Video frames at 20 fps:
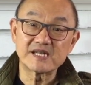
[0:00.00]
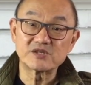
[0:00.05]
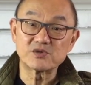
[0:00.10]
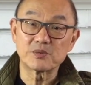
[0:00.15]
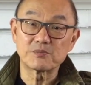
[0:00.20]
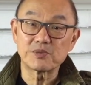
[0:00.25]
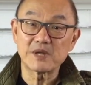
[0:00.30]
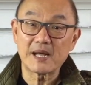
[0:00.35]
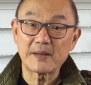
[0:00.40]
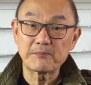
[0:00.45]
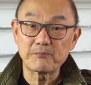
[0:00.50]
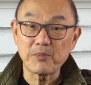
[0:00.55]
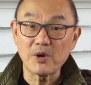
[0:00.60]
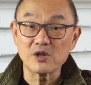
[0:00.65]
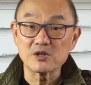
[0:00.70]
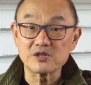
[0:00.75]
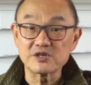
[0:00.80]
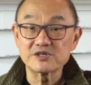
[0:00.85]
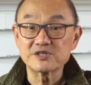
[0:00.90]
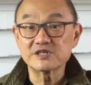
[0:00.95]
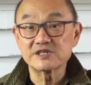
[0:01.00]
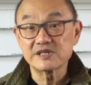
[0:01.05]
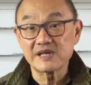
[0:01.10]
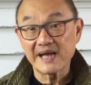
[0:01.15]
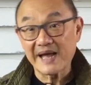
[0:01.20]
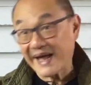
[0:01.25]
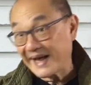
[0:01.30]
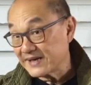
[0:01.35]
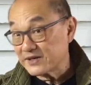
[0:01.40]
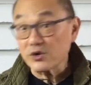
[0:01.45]
to apply polish
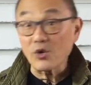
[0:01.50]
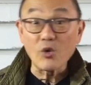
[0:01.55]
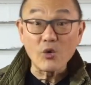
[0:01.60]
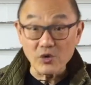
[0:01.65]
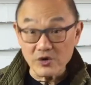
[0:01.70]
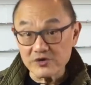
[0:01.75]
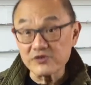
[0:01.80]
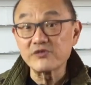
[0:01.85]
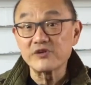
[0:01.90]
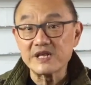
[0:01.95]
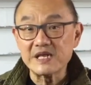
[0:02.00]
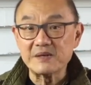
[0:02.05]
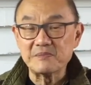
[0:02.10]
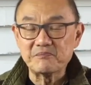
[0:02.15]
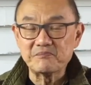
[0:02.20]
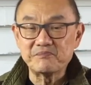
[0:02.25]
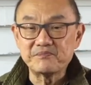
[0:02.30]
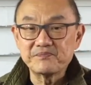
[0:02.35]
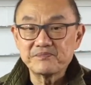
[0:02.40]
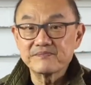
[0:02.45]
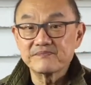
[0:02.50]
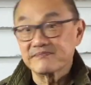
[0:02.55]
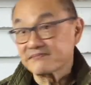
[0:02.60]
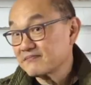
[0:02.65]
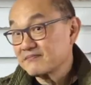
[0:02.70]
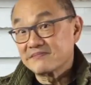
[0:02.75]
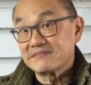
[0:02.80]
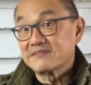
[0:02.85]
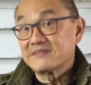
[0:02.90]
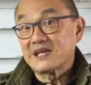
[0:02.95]
and or cream.
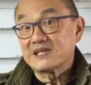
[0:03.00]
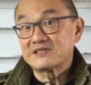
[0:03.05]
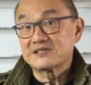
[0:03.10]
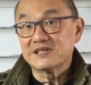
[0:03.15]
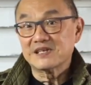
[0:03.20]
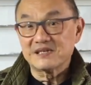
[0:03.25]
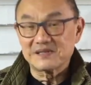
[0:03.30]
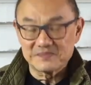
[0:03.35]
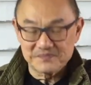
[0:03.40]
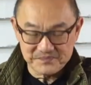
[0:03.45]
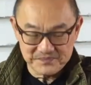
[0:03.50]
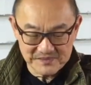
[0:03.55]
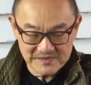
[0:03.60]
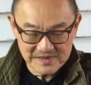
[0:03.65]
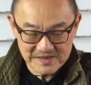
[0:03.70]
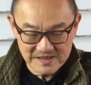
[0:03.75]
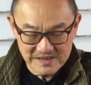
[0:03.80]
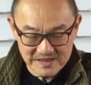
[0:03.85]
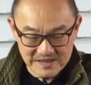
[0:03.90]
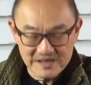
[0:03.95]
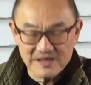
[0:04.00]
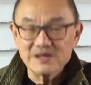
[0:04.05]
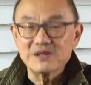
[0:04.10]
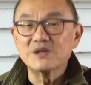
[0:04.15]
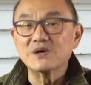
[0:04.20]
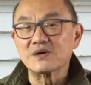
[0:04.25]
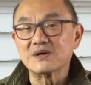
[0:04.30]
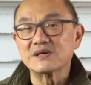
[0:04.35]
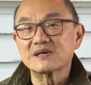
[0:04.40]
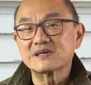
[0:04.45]
That's it.
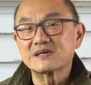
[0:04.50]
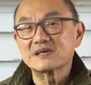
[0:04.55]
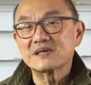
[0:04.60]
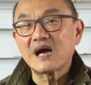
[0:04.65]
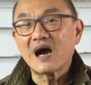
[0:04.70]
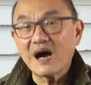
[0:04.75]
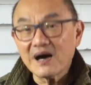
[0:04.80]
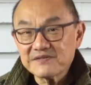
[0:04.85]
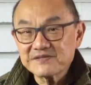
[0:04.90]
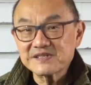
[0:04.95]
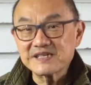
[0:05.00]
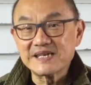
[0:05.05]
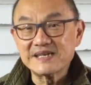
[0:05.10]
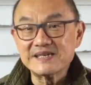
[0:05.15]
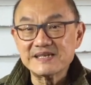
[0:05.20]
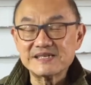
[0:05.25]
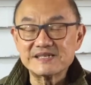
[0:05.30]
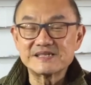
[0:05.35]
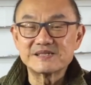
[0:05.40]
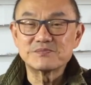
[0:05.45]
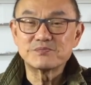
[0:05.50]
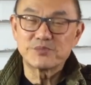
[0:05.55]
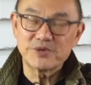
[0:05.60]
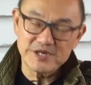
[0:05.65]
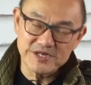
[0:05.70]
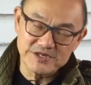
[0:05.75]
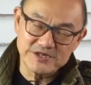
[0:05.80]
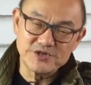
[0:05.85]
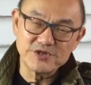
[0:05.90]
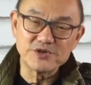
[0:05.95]
Look, calfskin is
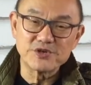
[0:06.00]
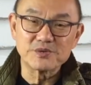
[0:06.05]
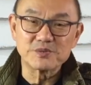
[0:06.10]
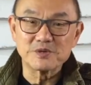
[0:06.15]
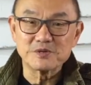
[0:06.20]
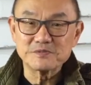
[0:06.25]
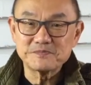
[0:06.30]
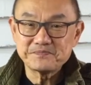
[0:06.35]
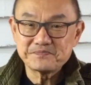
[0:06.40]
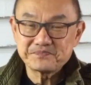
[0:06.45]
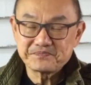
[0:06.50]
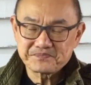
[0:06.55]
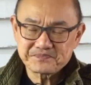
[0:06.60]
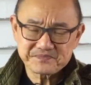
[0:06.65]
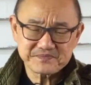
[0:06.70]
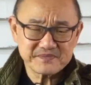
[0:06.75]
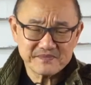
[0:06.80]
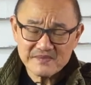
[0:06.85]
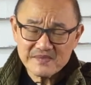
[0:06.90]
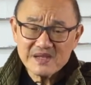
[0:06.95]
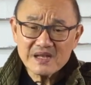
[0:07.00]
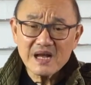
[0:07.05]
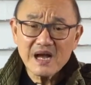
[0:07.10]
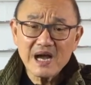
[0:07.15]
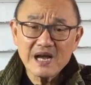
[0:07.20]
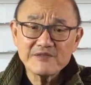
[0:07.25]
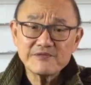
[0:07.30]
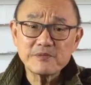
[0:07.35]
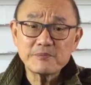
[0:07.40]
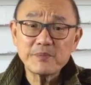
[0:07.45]
pretty durable.
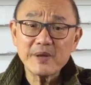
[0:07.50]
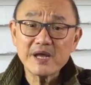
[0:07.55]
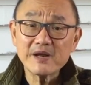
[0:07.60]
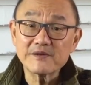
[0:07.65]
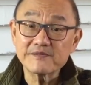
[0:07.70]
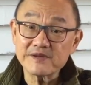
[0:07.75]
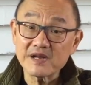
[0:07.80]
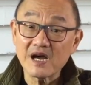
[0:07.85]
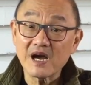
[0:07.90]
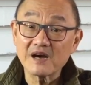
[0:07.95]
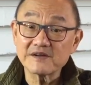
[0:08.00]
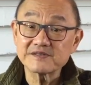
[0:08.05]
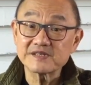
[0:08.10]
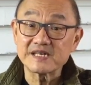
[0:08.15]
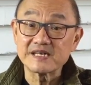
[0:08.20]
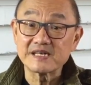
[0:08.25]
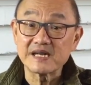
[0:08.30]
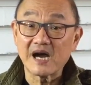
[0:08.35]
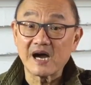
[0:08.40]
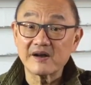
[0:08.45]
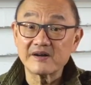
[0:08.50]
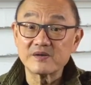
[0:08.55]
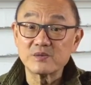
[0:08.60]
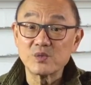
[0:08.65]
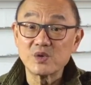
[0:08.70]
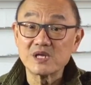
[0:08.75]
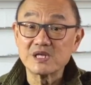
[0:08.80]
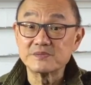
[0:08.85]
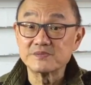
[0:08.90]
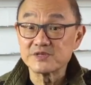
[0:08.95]
I have a pair of calfskin R.M.
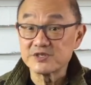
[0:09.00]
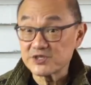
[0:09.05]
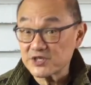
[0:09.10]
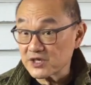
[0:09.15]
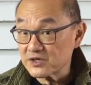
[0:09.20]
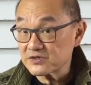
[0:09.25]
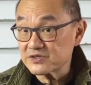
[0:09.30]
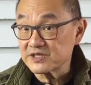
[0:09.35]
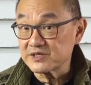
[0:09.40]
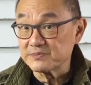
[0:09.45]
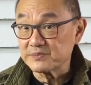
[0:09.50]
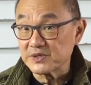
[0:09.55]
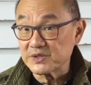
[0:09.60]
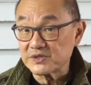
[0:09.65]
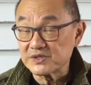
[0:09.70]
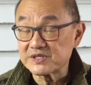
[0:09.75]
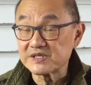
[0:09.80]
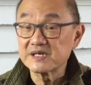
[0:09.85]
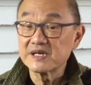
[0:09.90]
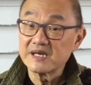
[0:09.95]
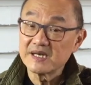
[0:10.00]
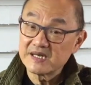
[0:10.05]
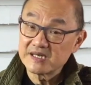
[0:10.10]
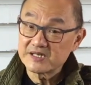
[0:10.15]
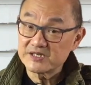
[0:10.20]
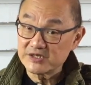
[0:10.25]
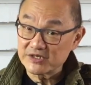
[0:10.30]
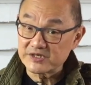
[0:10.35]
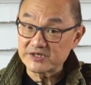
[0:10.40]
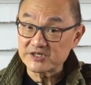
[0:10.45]
Williams Chelsea boots,
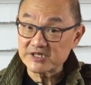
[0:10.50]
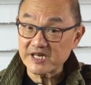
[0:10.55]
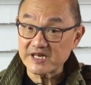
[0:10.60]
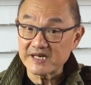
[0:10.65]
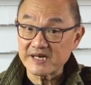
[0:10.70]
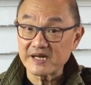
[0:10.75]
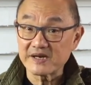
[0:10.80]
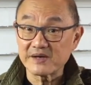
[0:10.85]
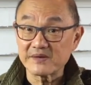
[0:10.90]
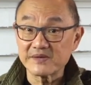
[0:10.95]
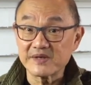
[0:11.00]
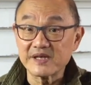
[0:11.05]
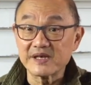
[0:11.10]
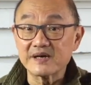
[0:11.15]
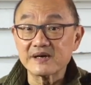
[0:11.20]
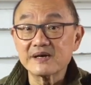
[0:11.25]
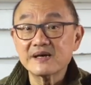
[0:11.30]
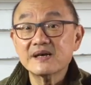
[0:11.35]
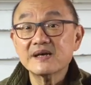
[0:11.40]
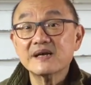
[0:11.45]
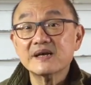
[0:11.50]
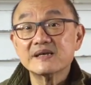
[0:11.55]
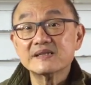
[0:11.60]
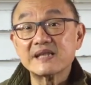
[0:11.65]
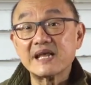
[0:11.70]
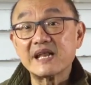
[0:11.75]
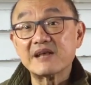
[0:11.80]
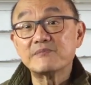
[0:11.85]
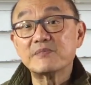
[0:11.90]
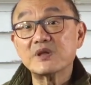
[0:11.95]
you can check it out here,
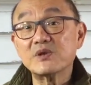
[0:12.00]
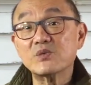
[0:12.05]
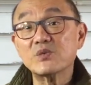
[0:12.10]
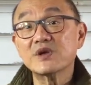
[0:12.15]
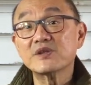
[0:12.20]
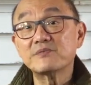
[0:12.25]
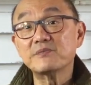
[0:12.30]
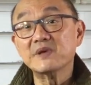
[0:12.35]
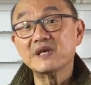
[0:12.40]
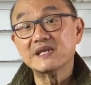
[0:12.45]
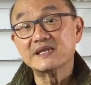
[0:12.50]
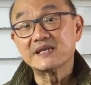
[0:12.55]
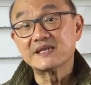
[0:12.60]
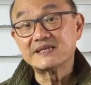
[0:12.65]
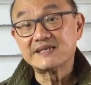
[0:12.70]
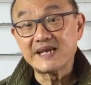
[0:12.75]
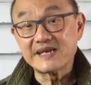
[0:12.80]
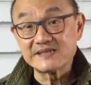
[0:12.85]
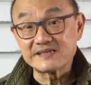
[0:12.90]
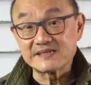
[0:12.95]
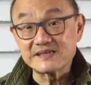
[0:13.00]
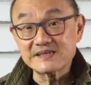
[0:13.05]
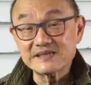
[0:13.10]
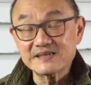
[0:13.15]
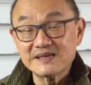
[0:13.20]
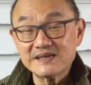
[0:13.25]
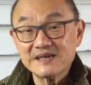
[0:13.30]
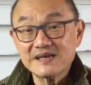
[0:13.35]
that have been with me in the desert